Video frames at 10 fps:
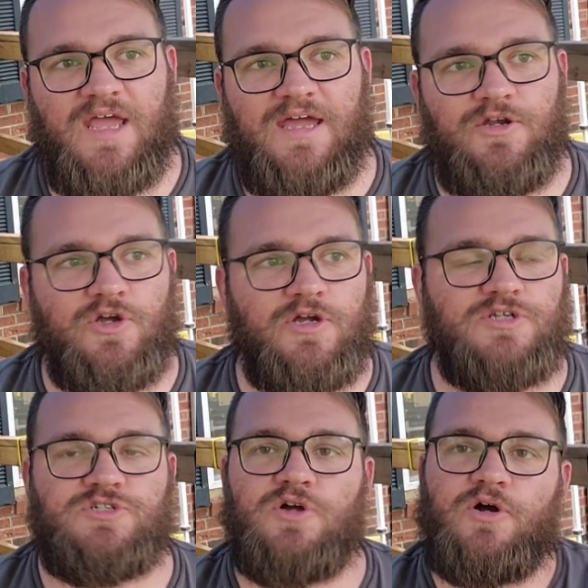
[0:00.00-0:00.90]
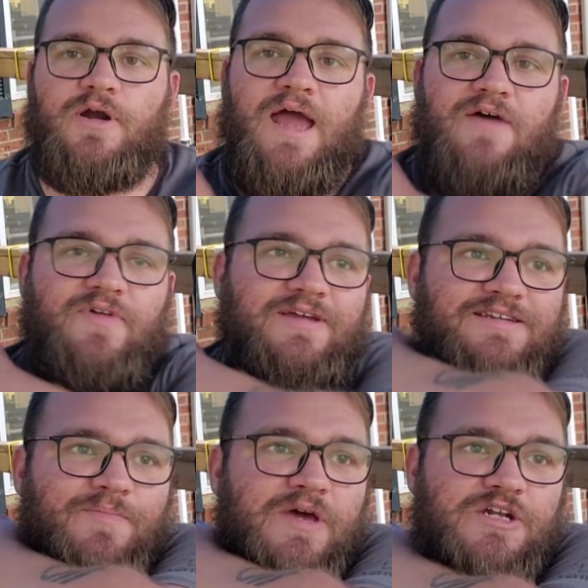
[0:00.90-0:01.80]
and you're going to start having
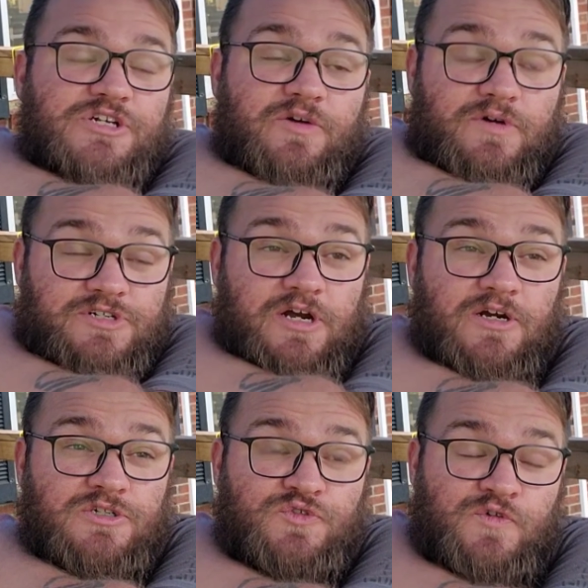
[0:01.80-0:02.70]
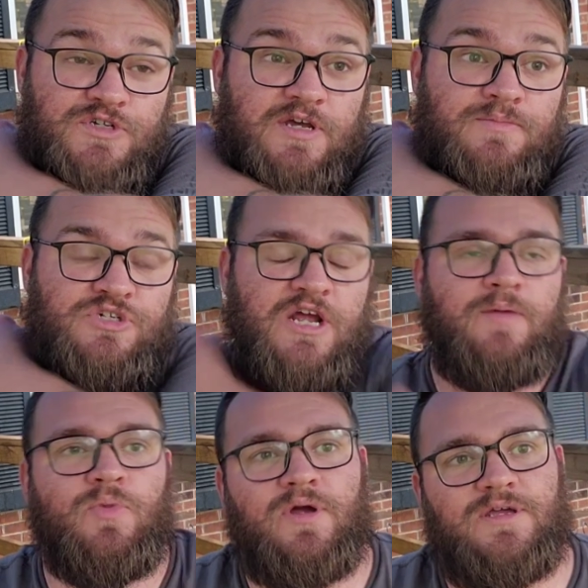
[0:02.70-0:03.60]
diminishing returns for some
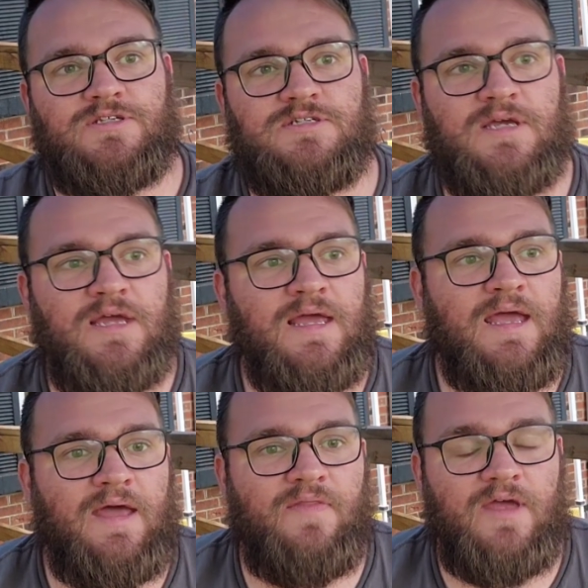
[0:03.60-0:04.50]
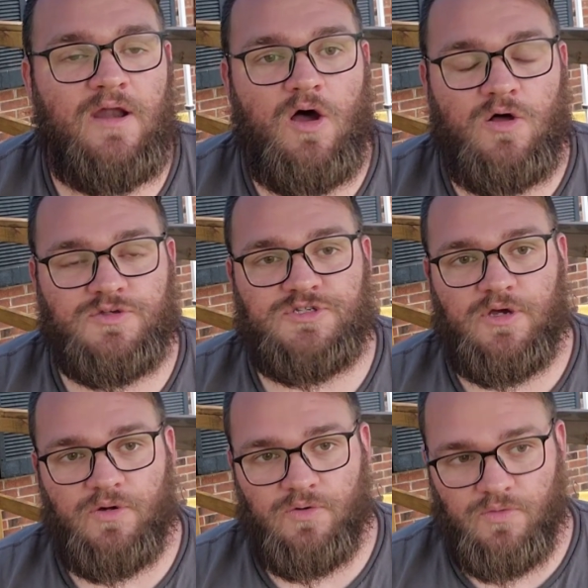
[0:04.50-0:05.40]
chamberings, and then
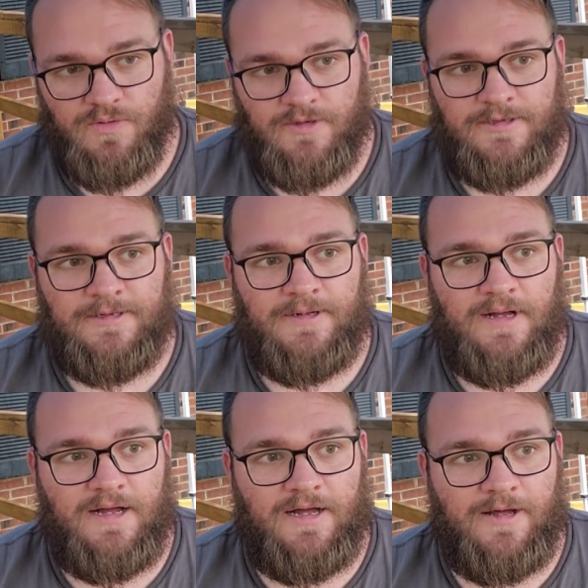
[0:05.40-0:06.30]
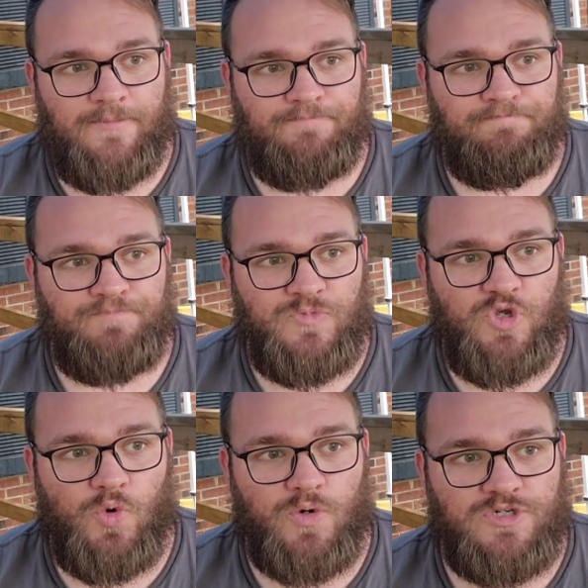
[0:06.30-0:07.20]
also
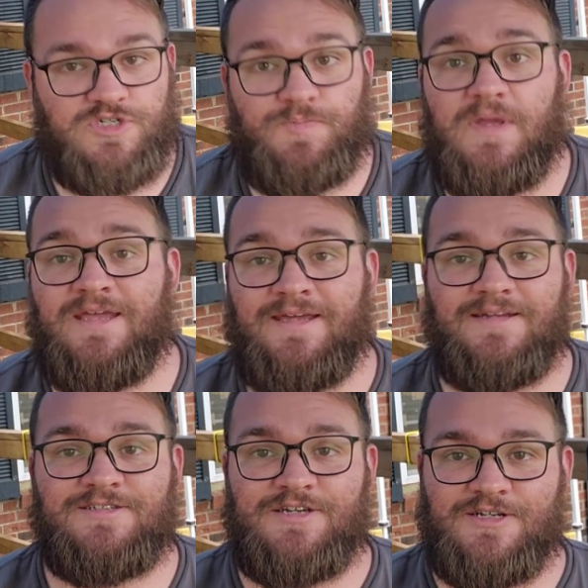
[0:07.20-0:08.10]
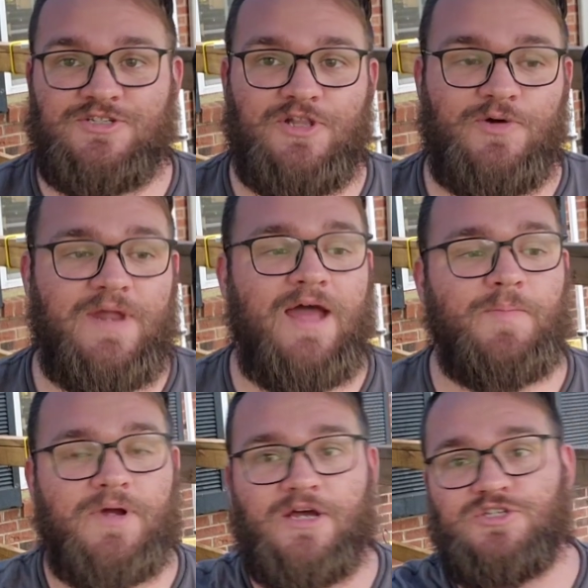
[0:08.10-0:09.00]
your speed is going to slow
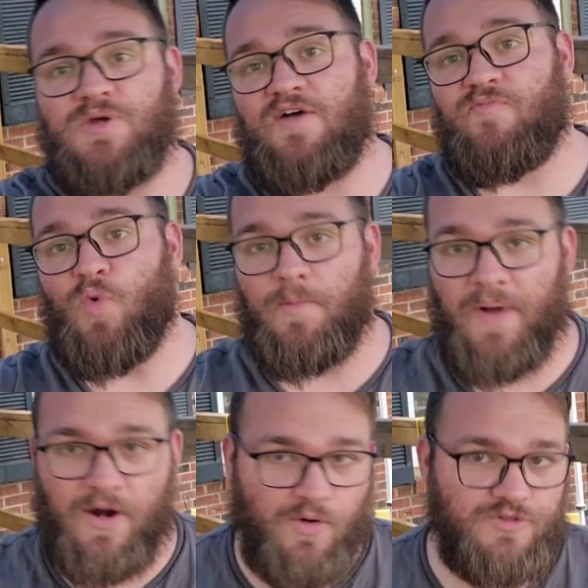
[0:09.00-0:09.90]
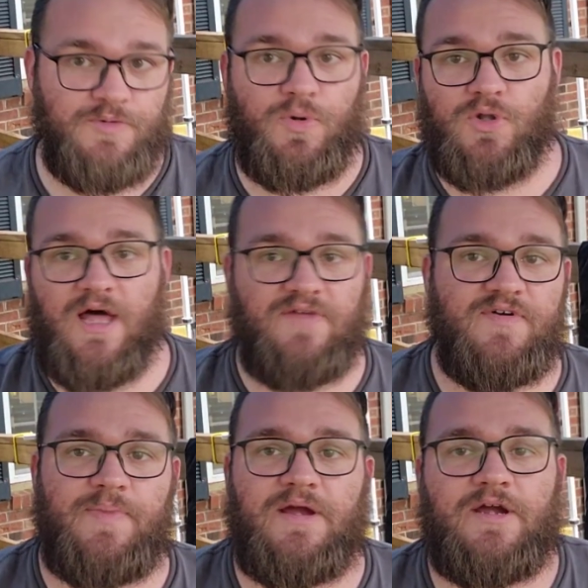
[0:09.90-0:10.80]
down because you have more barrel to pull out of
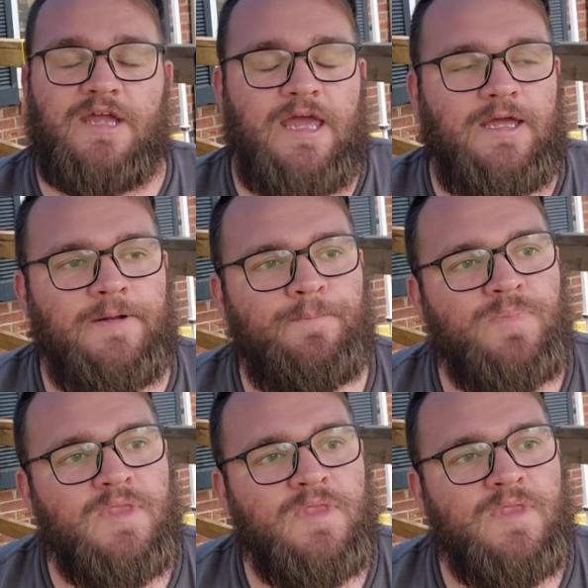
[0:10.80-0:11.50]
a barricade.